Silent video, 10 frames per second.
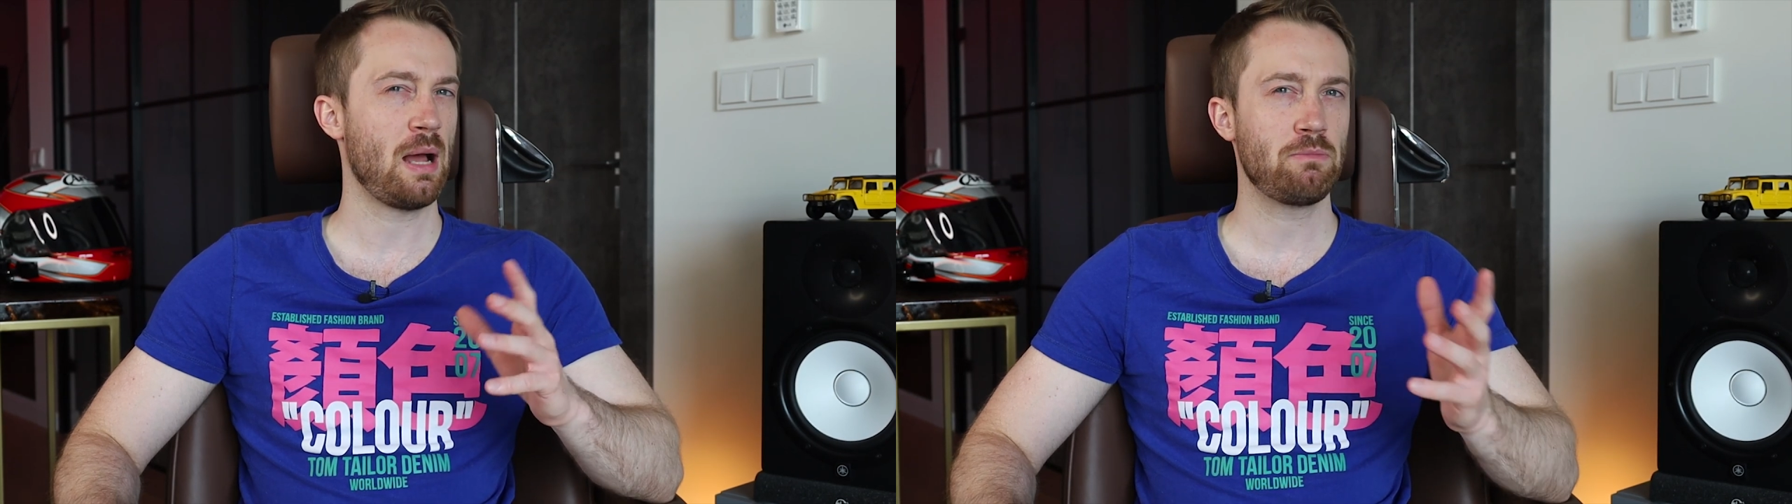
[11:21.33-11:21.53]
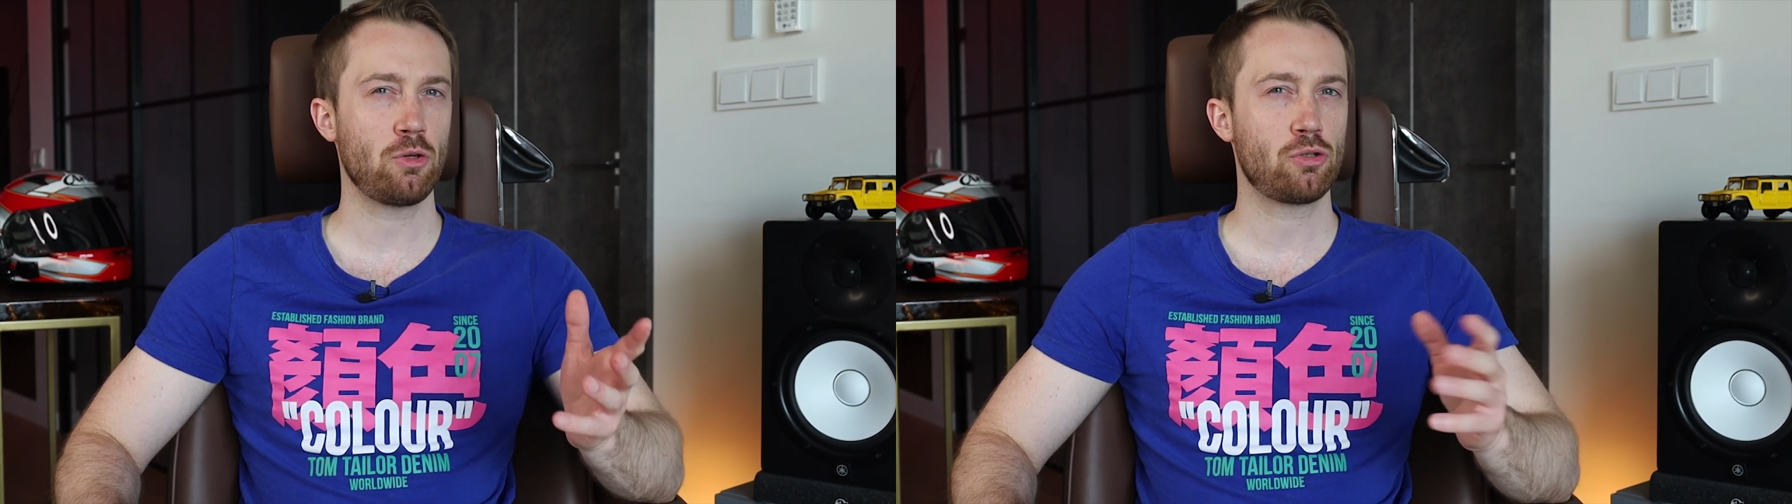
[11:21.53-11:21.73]

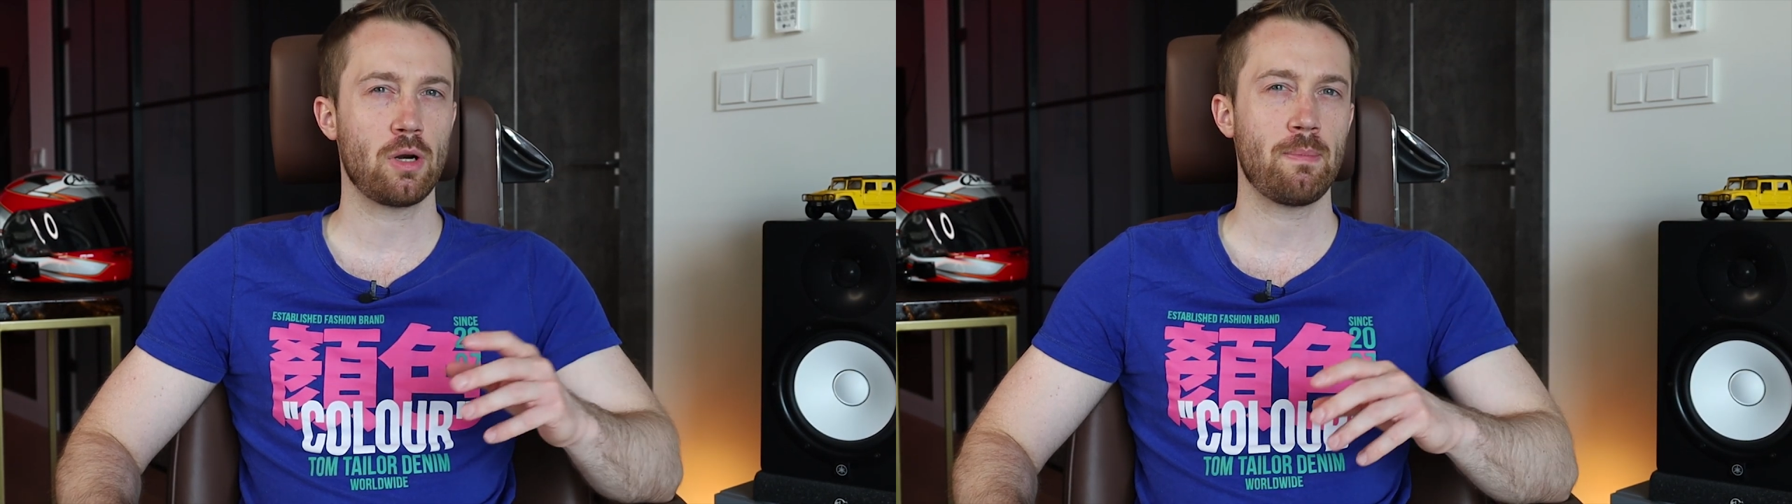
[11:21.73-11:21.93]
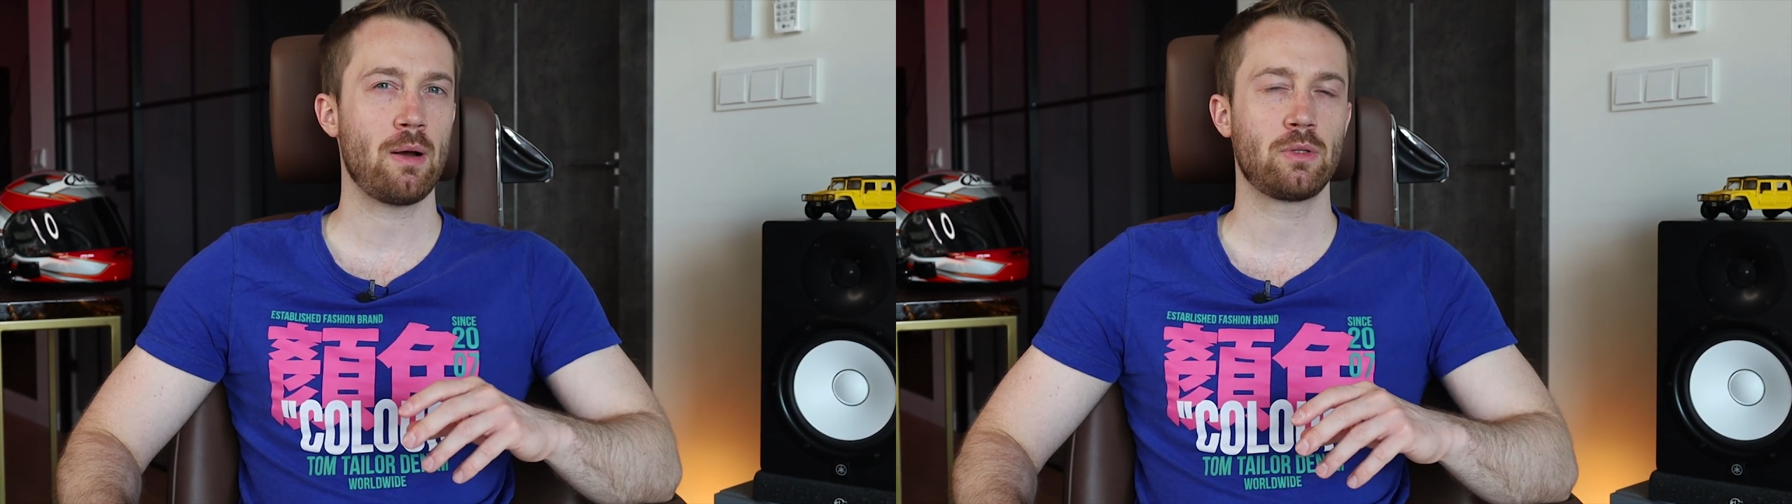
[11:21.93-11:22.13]
I'm not sure
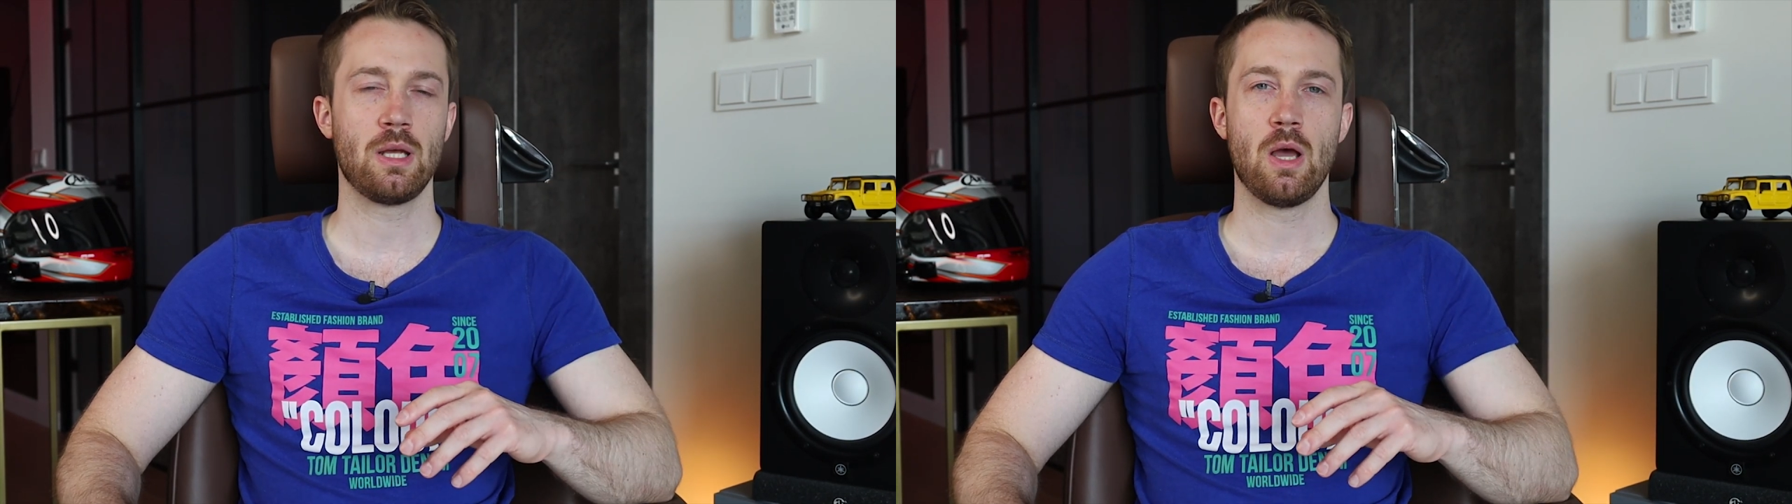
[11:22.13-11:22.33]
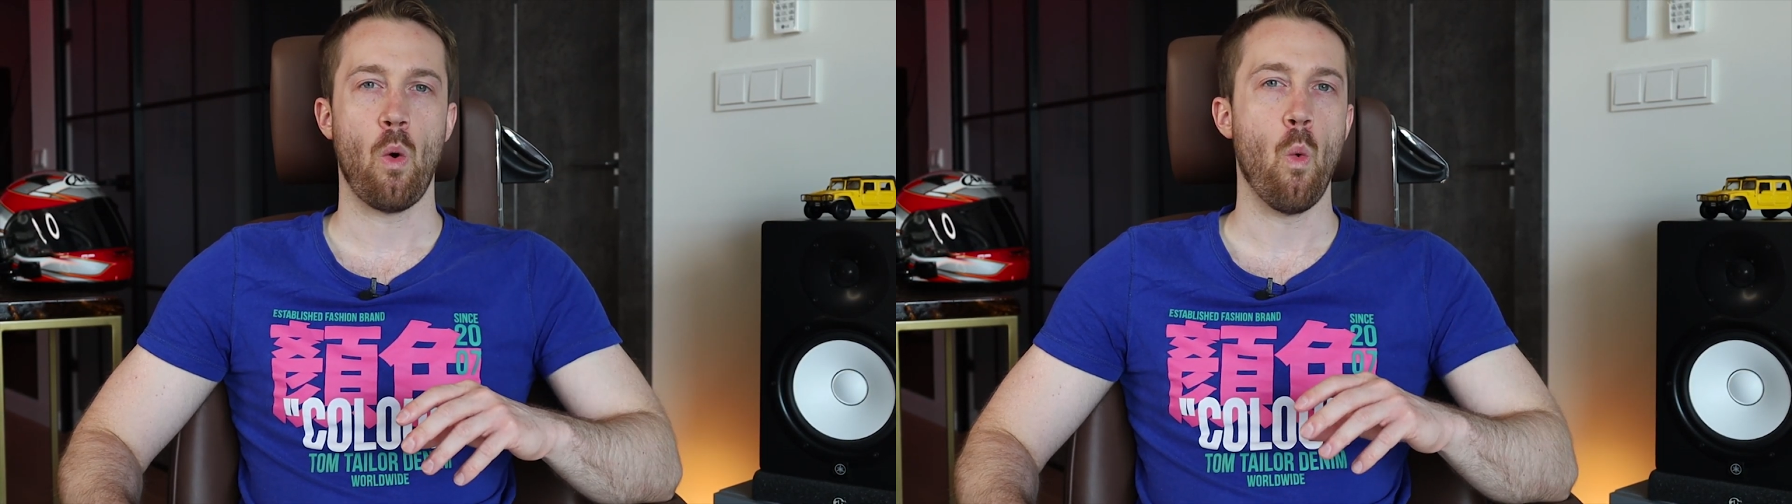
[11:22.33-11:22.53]
about
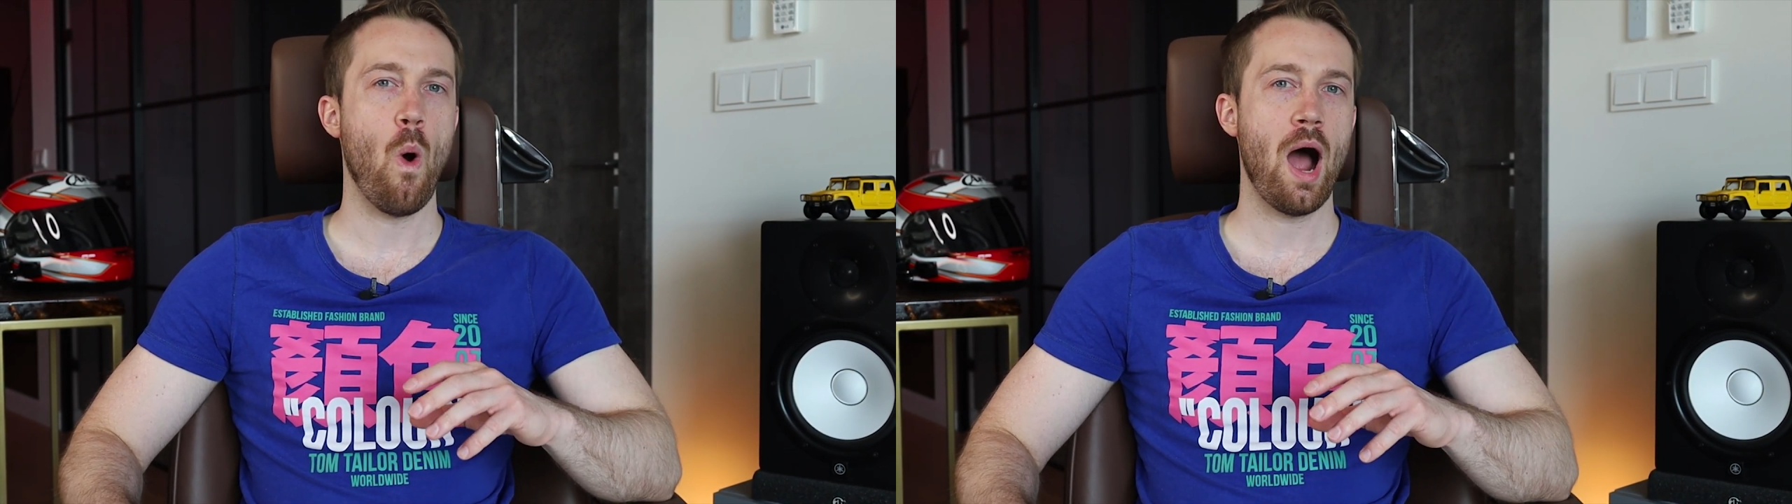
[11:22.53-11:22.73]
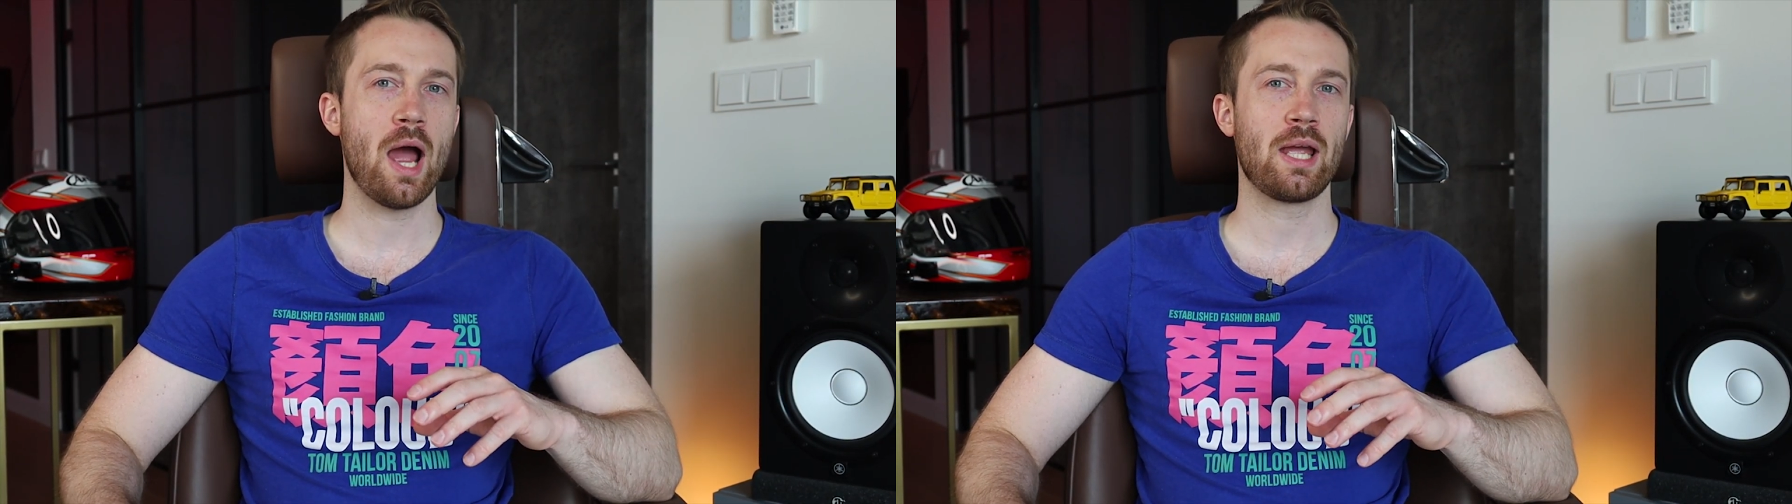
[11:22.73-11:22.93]

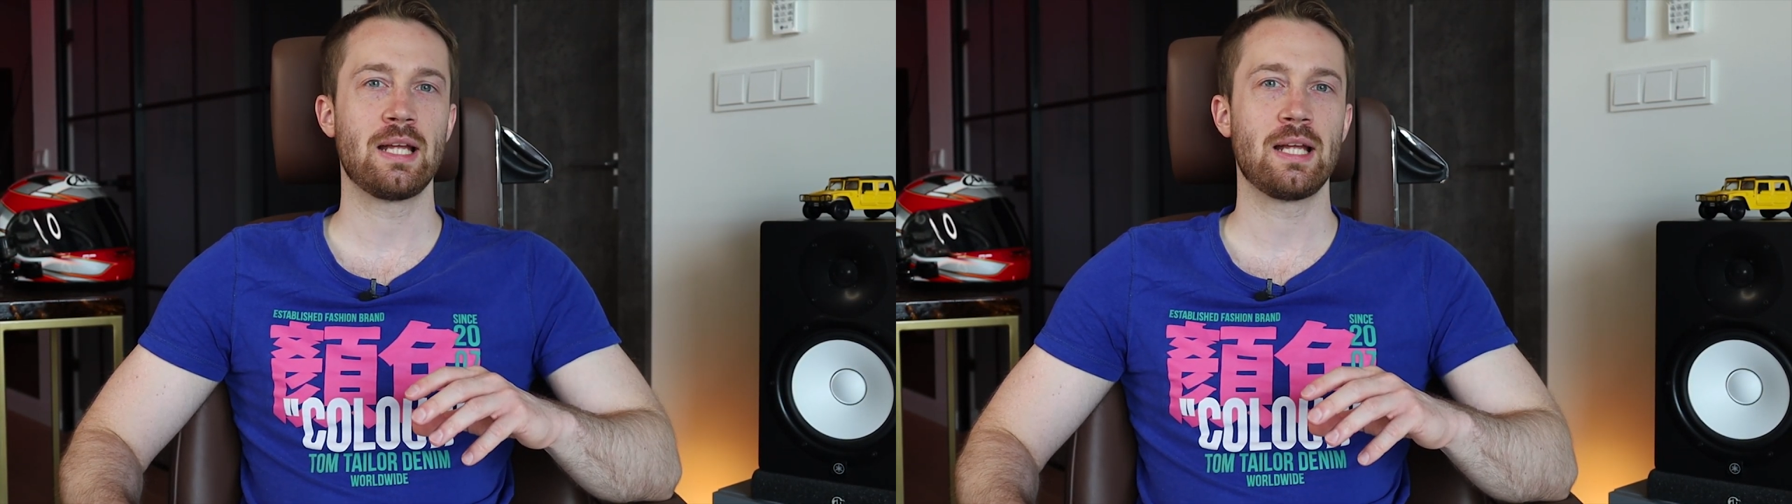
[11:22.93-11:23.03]
why